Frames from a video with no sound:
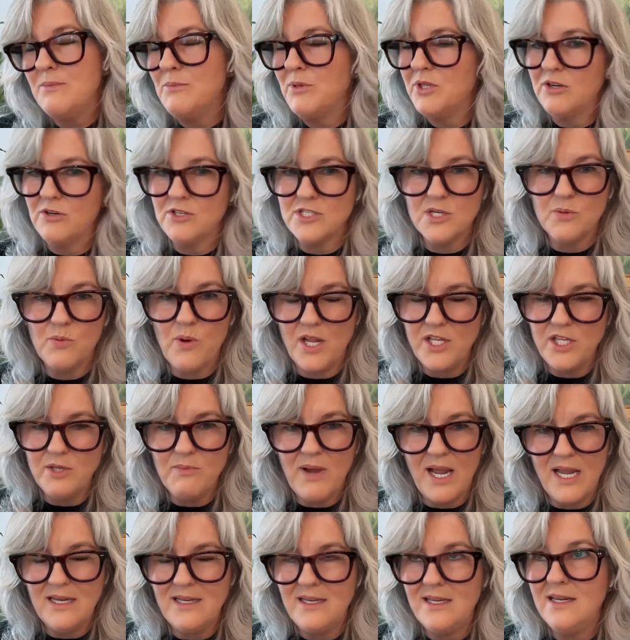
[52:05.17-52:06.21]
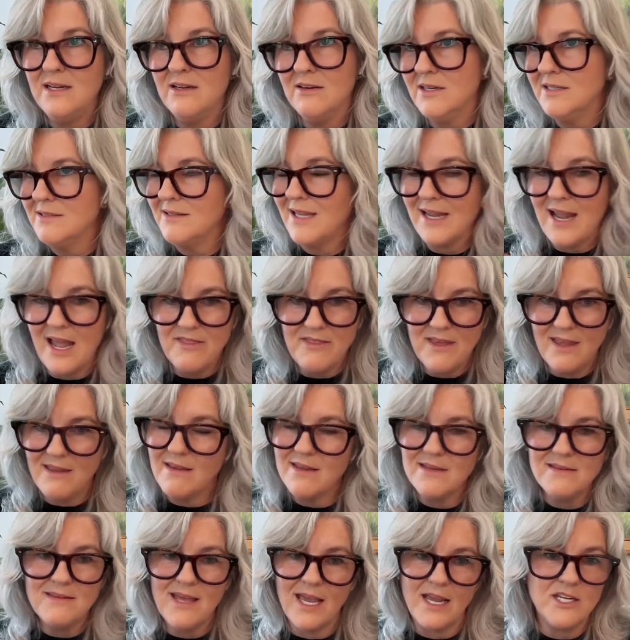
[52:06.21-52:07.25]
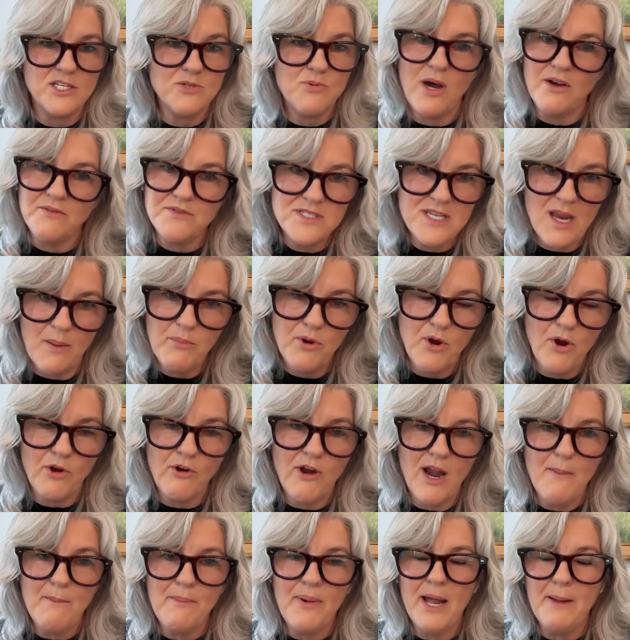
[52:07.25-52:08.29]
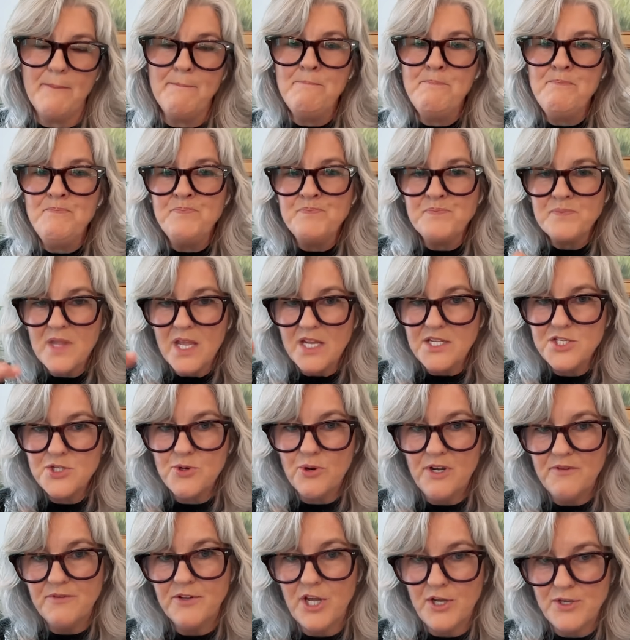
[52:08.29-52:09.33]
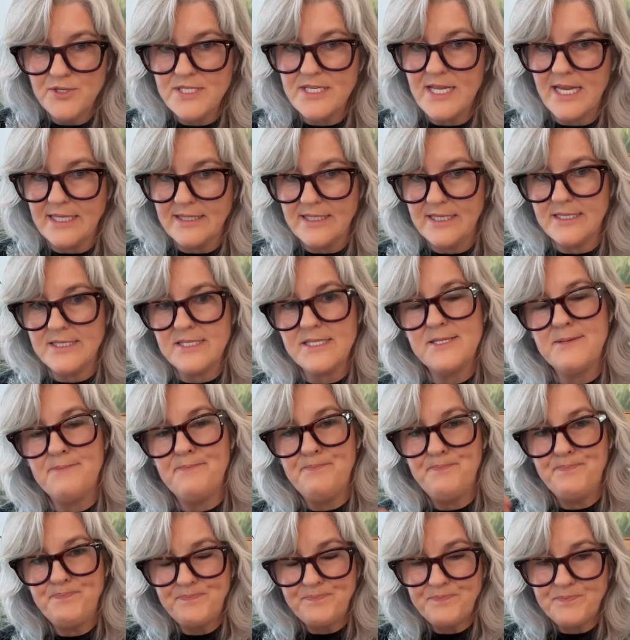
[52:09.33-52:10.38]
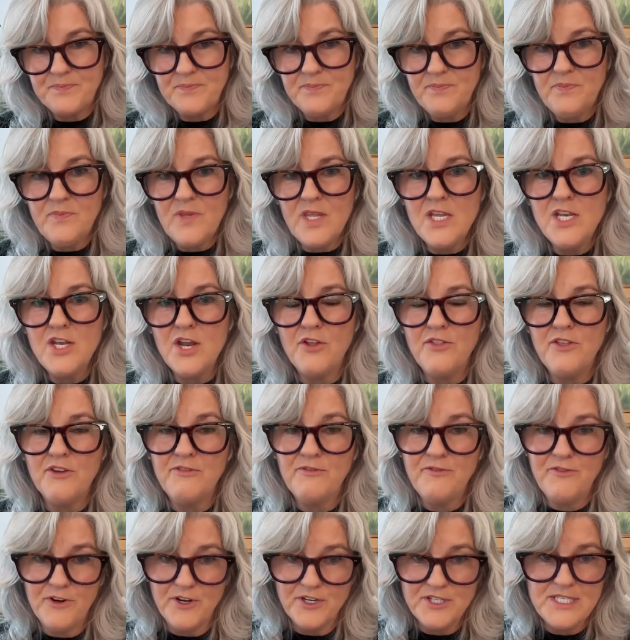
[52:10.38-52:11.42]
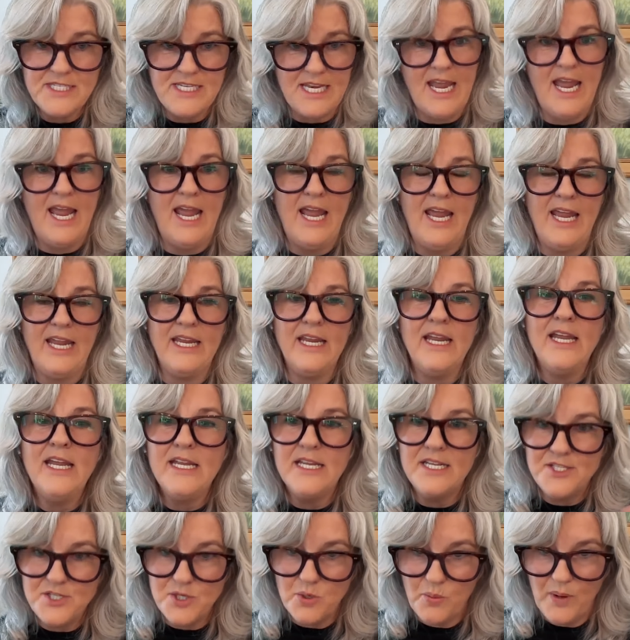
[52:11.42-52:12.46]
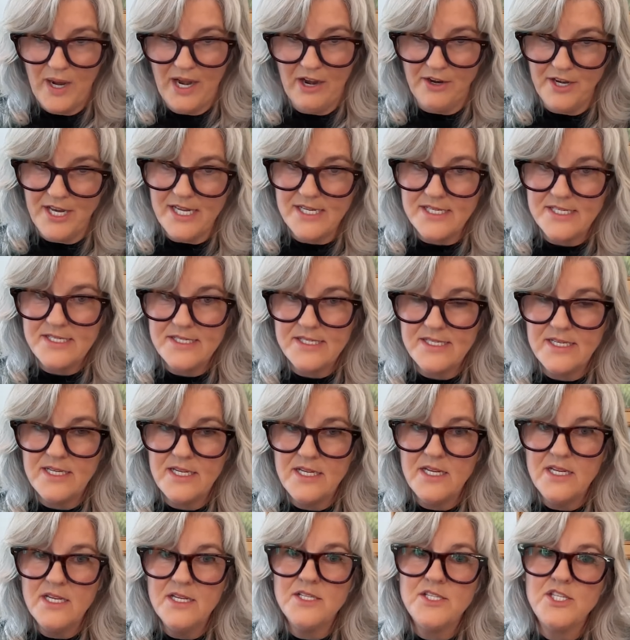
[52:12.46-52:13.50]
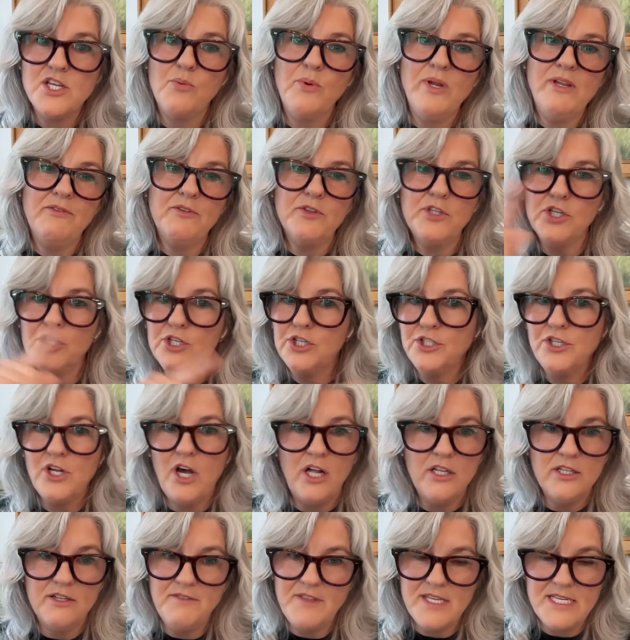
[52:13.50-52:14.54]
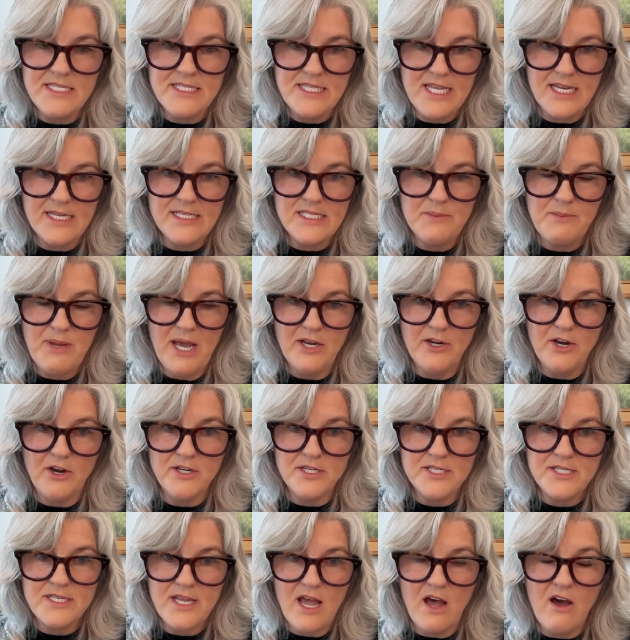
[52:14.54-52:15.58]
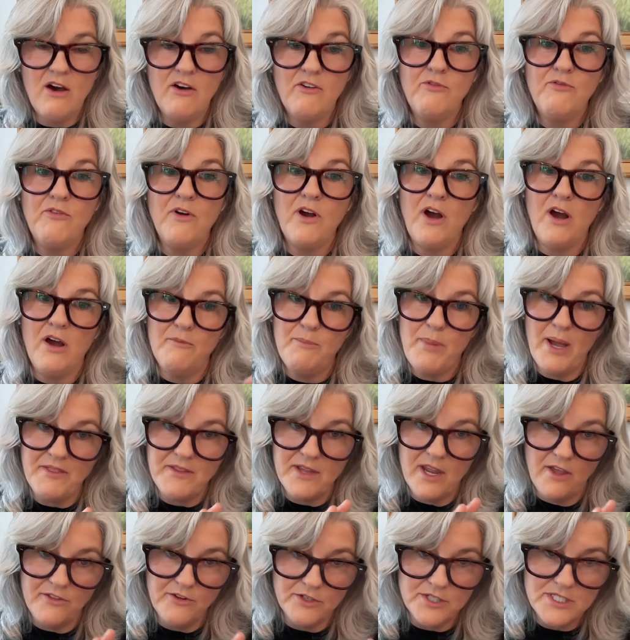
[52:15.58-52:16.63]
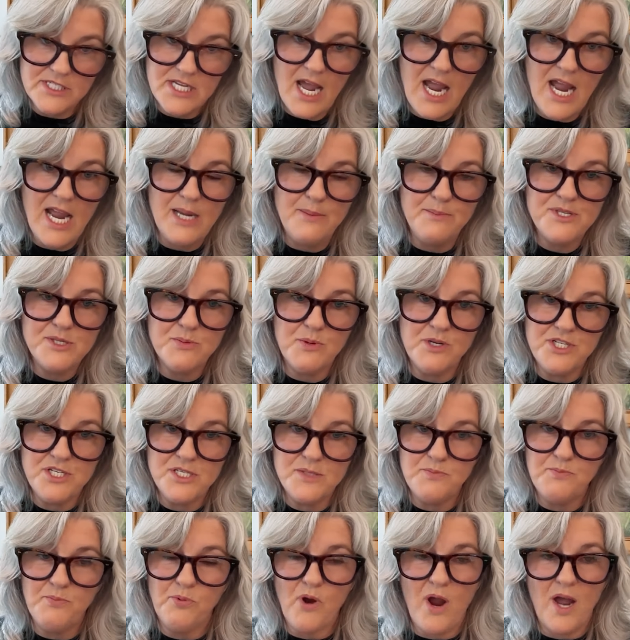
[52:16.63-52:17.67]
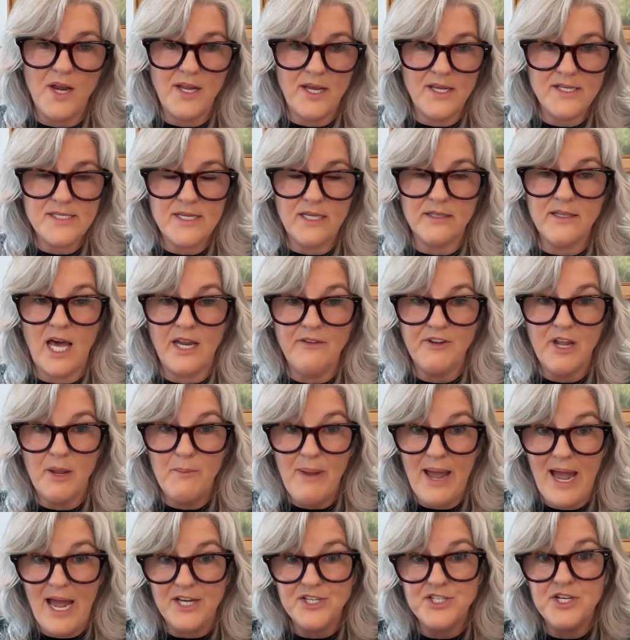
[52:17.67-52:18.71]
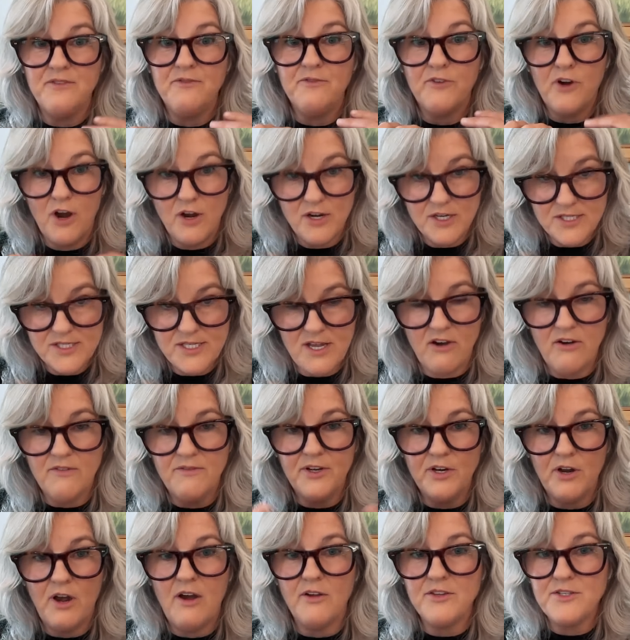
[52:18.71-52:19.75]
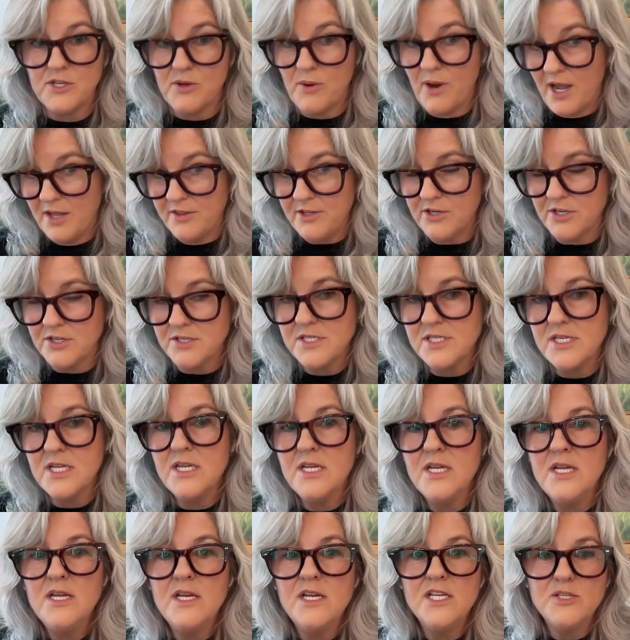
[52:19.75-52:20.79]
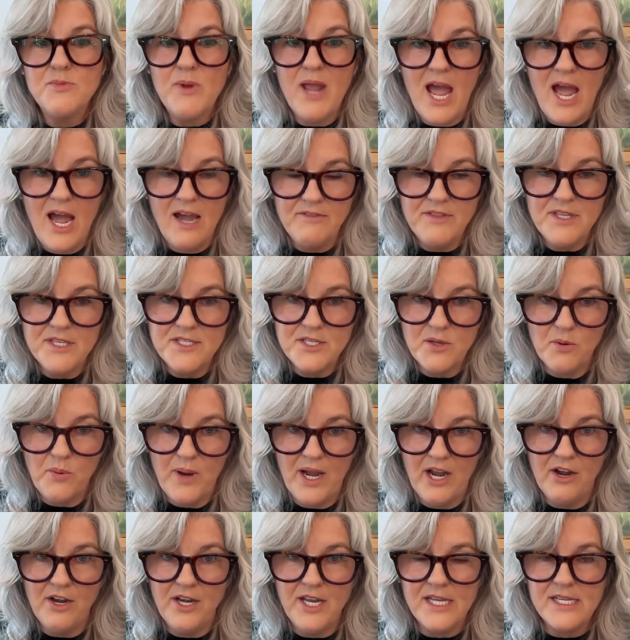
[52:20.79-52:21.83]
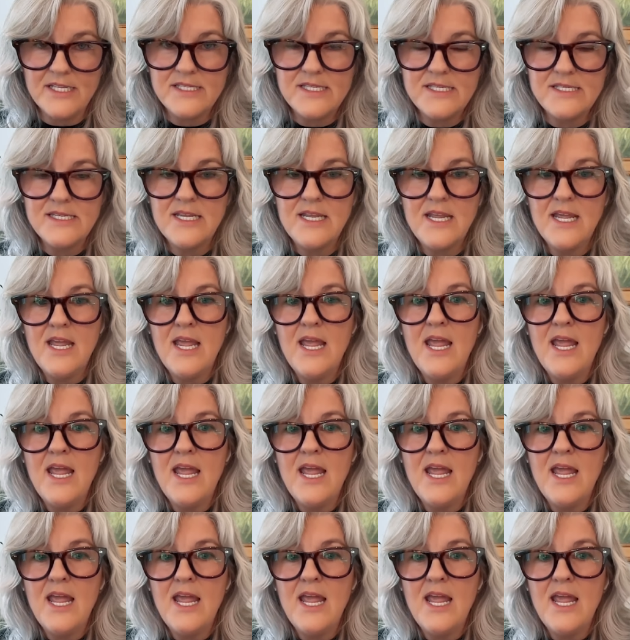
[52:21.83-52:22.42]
similar to what you might hear in like I think it's like a twelve step program, but it sort of goes like this: you know, the first A is awareness. So we've learned all of these things about ourselves, about the other types, which has brought us a lot of compassion for ourselves and also others. So we have this awareness.